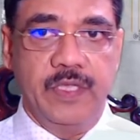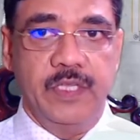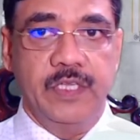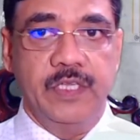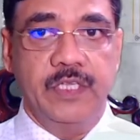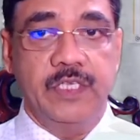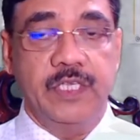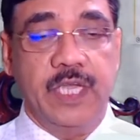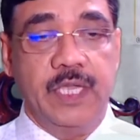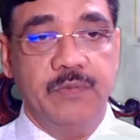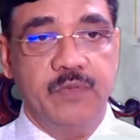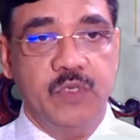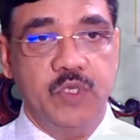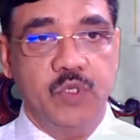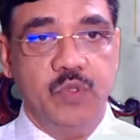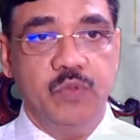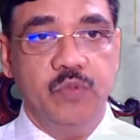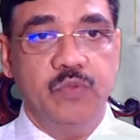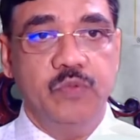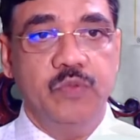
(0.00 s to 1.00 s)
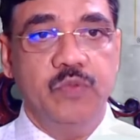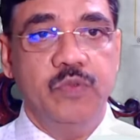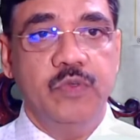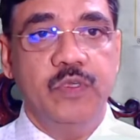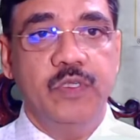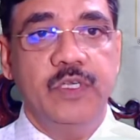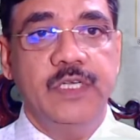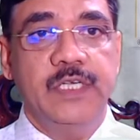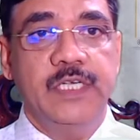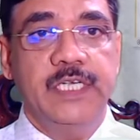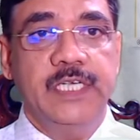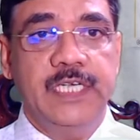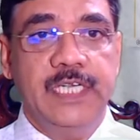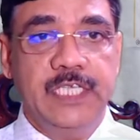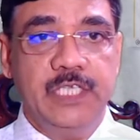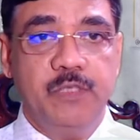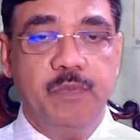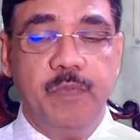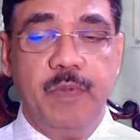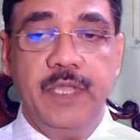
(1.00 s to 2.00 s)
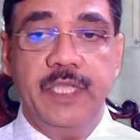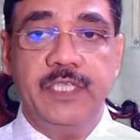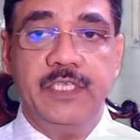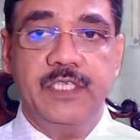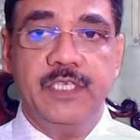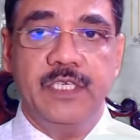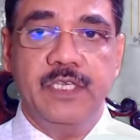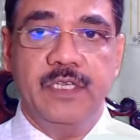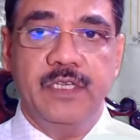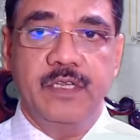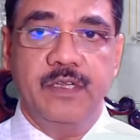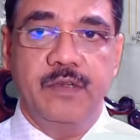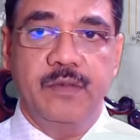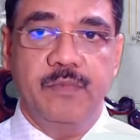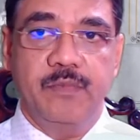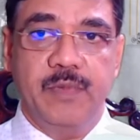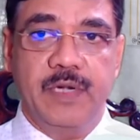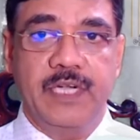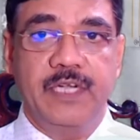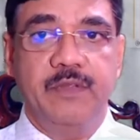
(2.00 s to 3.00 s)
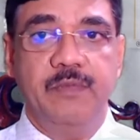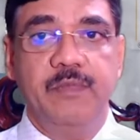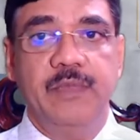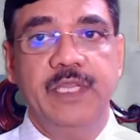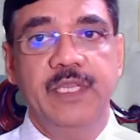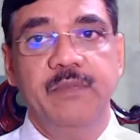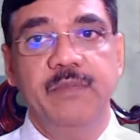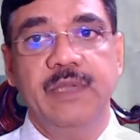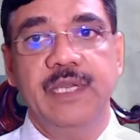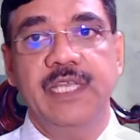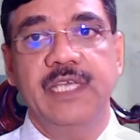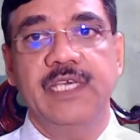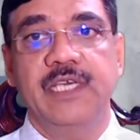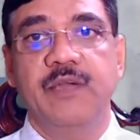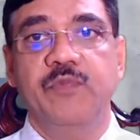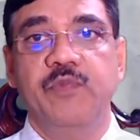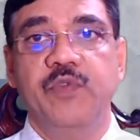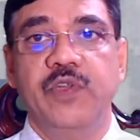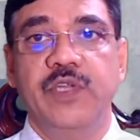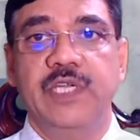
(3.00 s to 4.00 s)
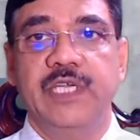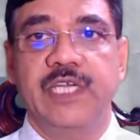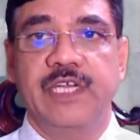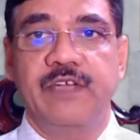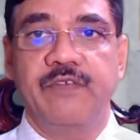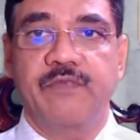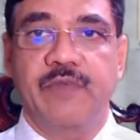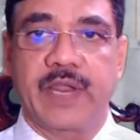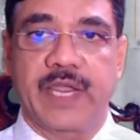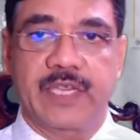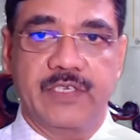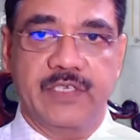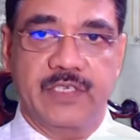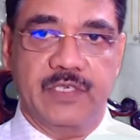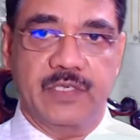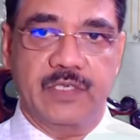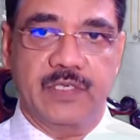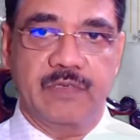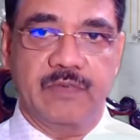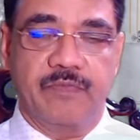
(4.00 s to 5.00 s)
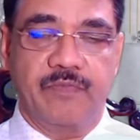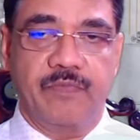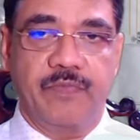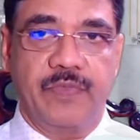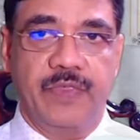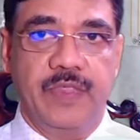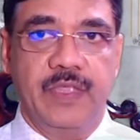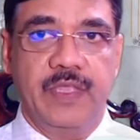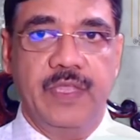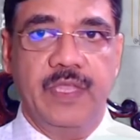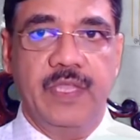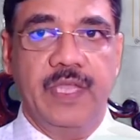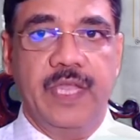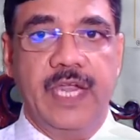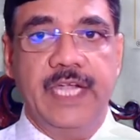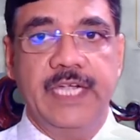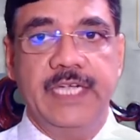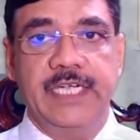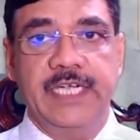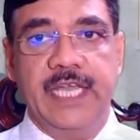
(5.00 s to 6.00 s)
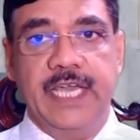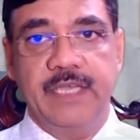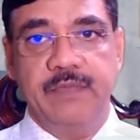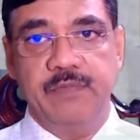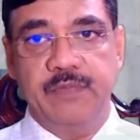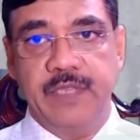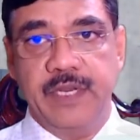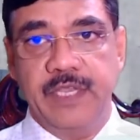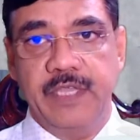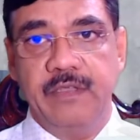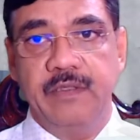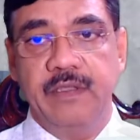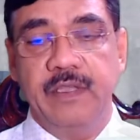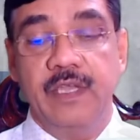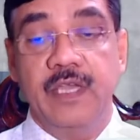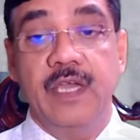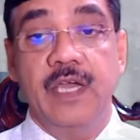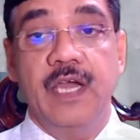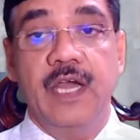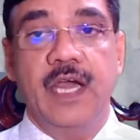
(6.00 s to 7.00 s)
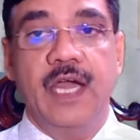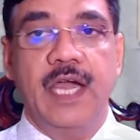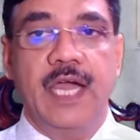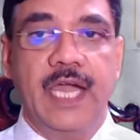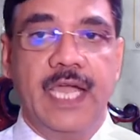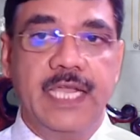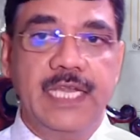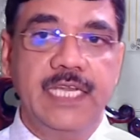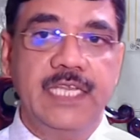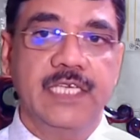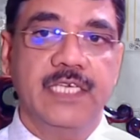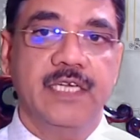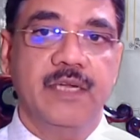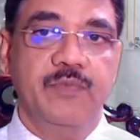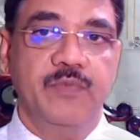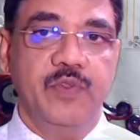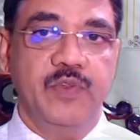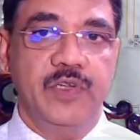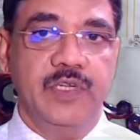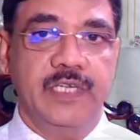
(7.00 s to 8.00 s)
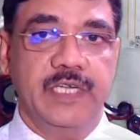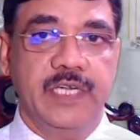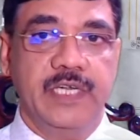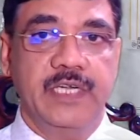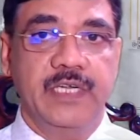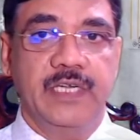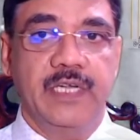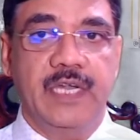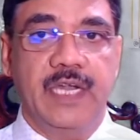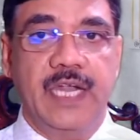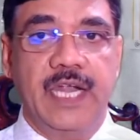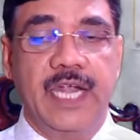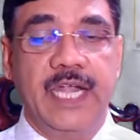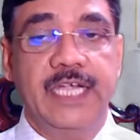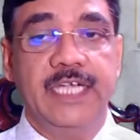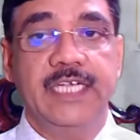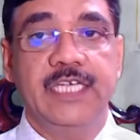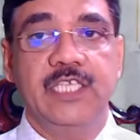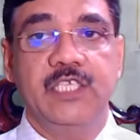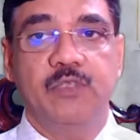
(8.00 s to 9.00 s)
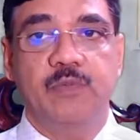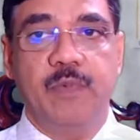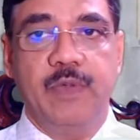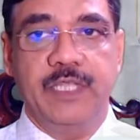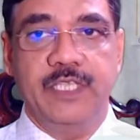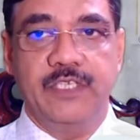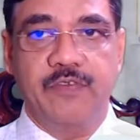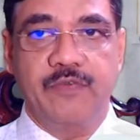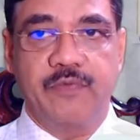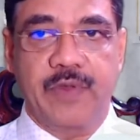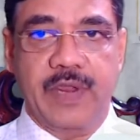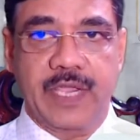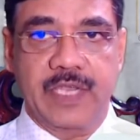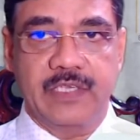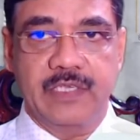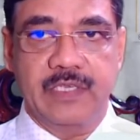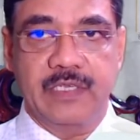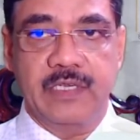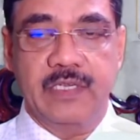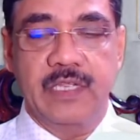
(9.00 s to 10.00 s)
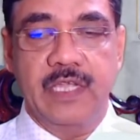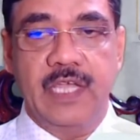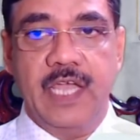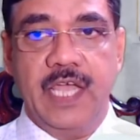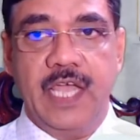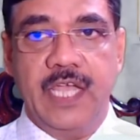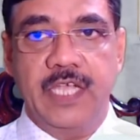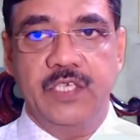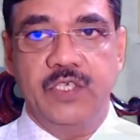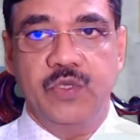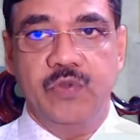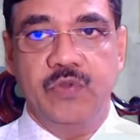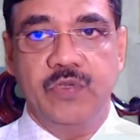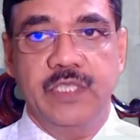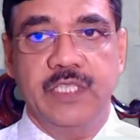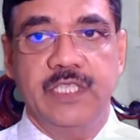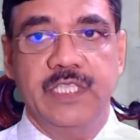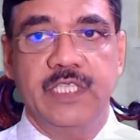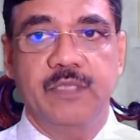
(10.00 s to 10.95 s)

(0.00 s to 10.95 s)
Type 2, displaced but minimally comminuted fractures. And type 3, highly comminuted and displaced fracture as shown in this